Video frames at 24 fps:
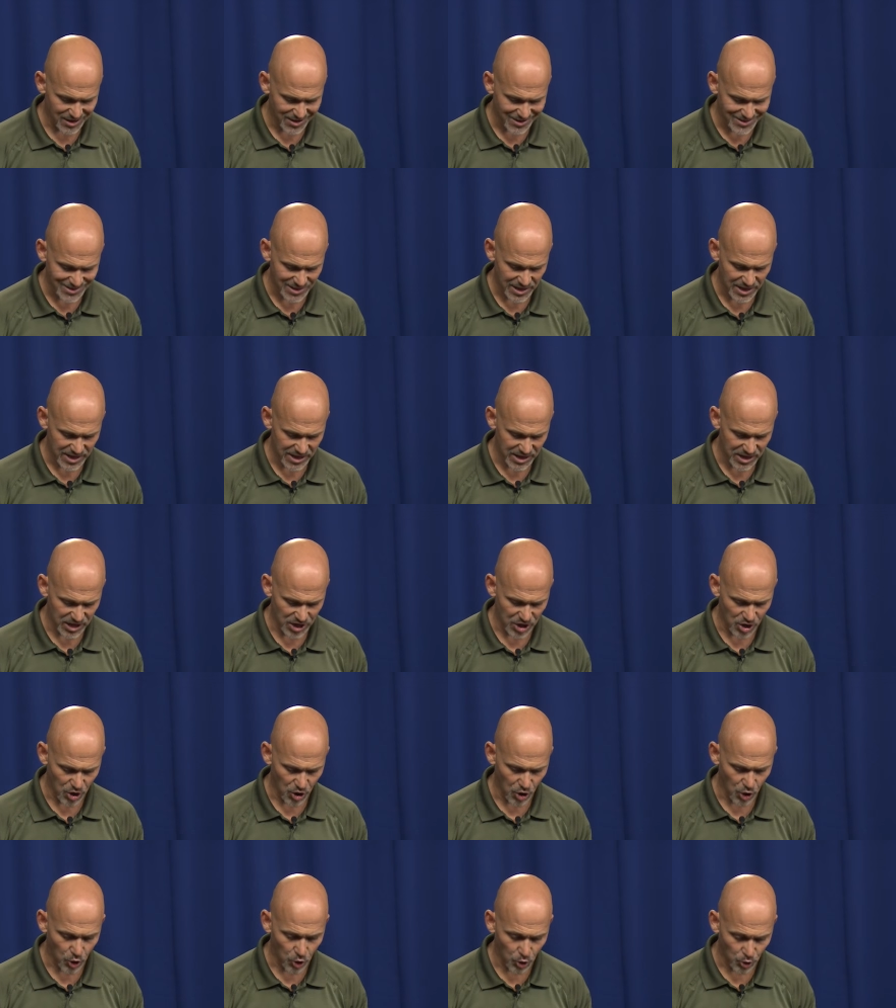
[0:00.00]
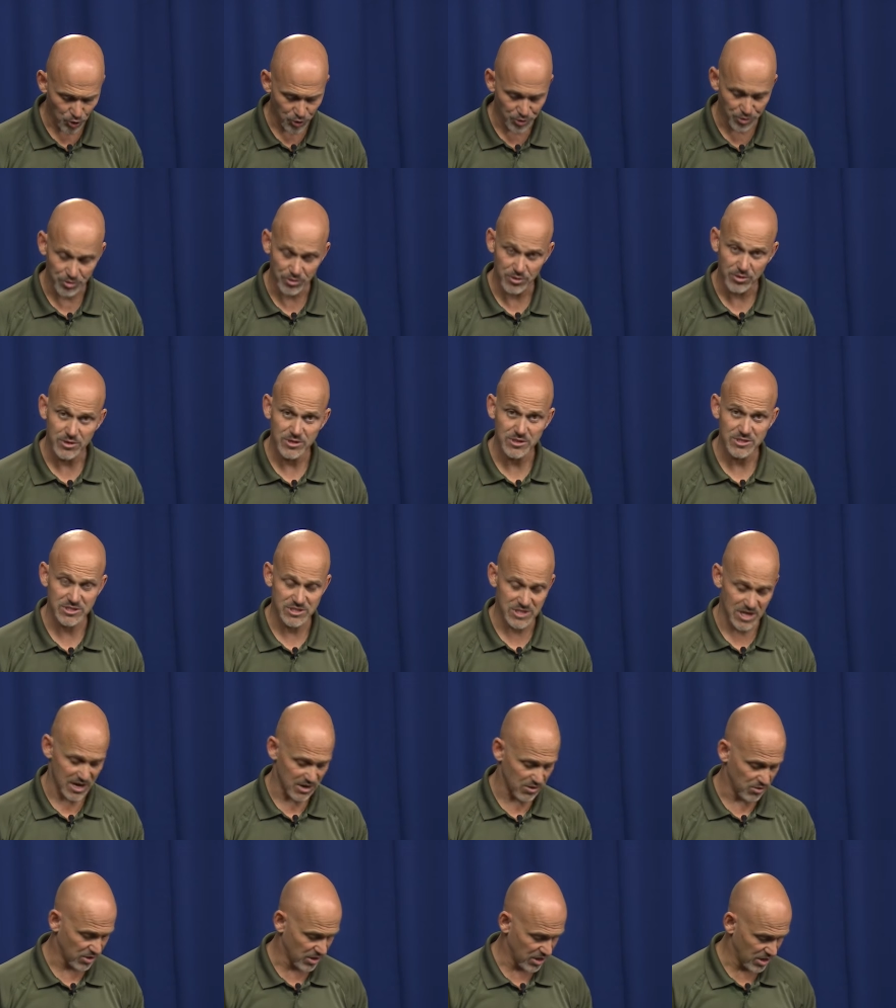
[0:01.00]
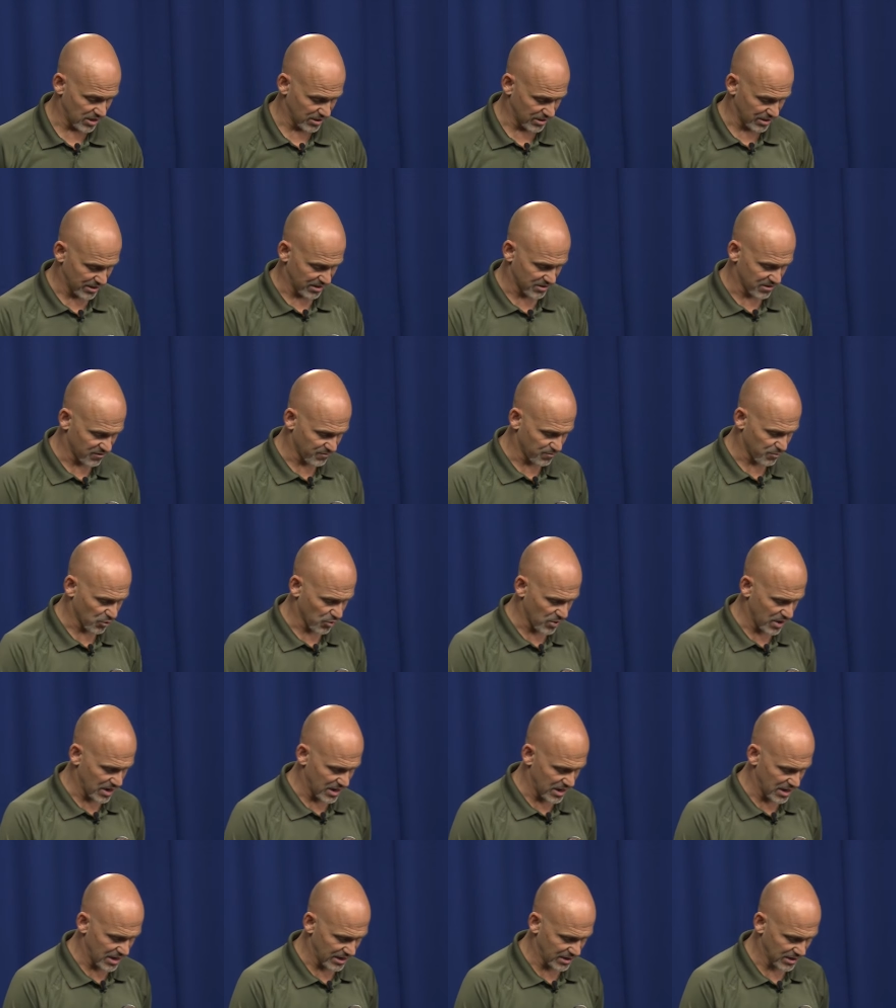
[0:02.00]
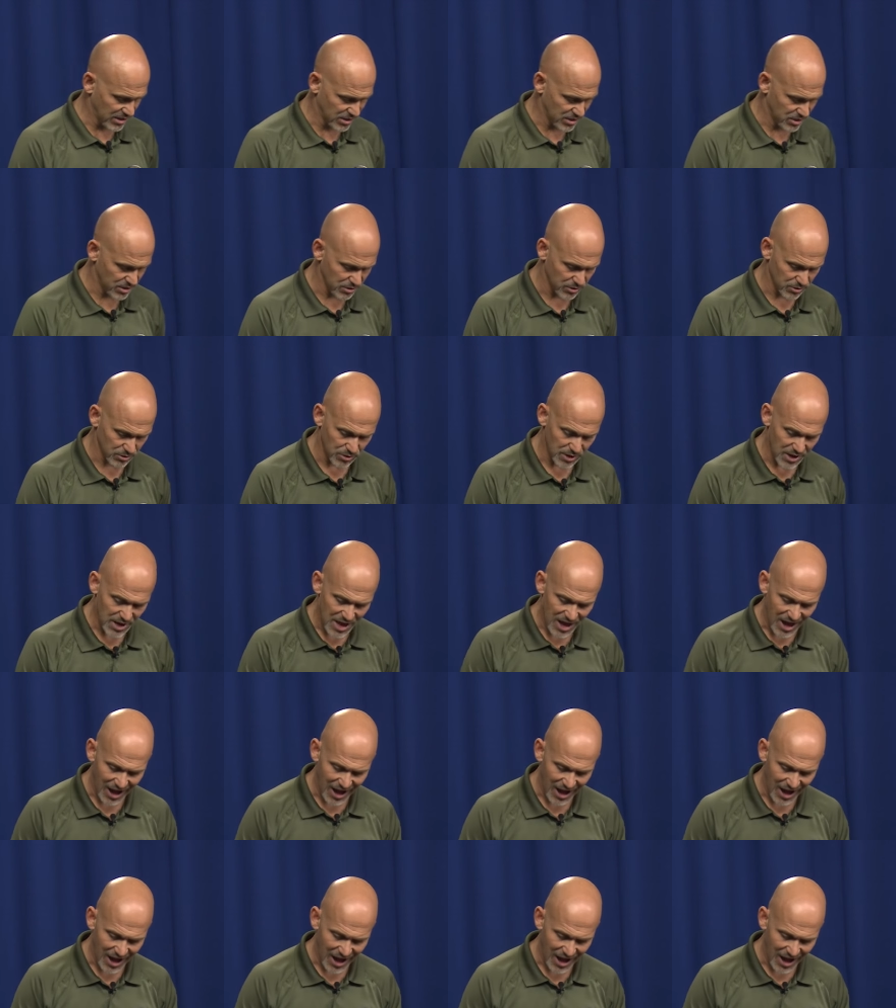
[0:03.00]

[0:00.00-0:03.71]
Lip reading: unlike an older style gun like this Beretta 92,